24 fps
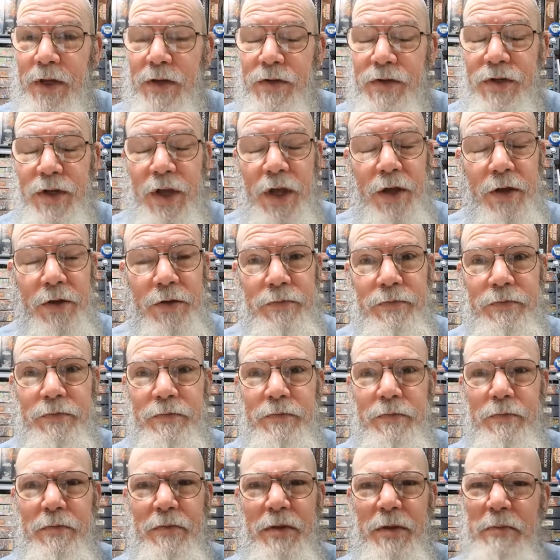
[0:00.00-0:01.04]
So
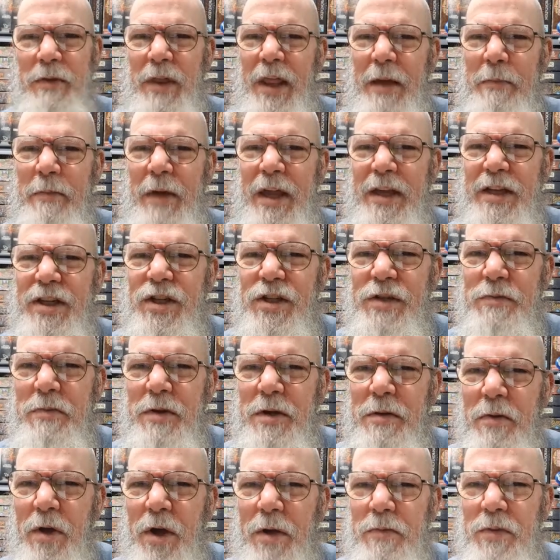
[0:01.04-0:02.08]
that may just
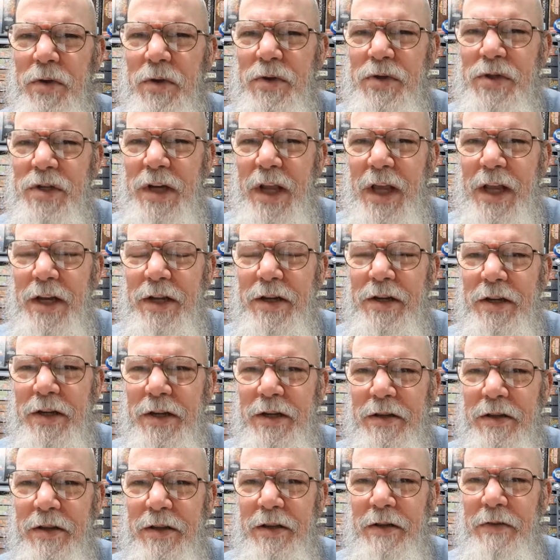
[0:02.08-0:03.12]
be my
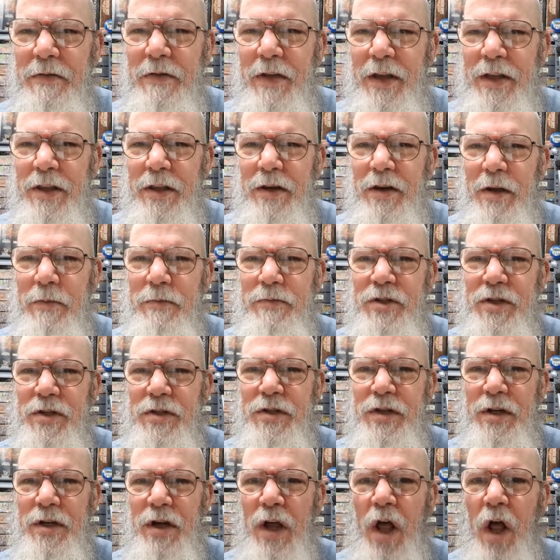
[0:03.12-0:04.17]
personality and the fact that I'm
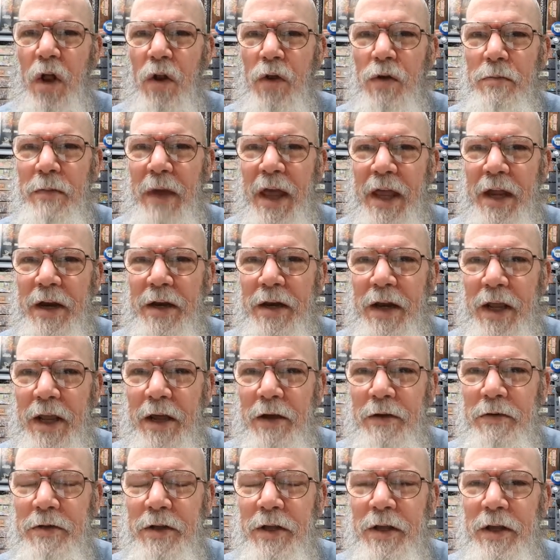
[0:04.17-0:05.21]
just an old man
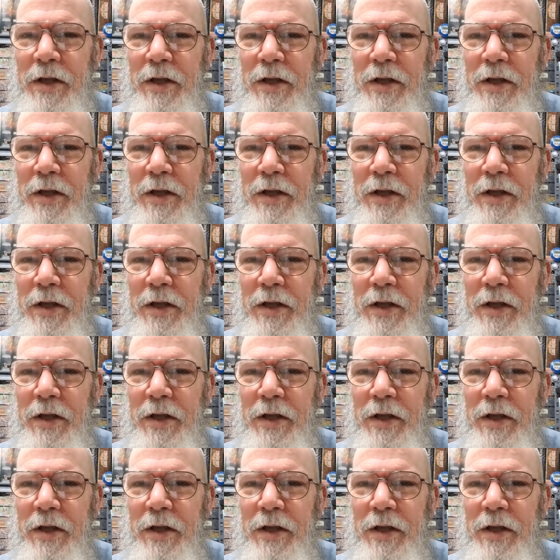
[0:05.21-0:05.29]
now.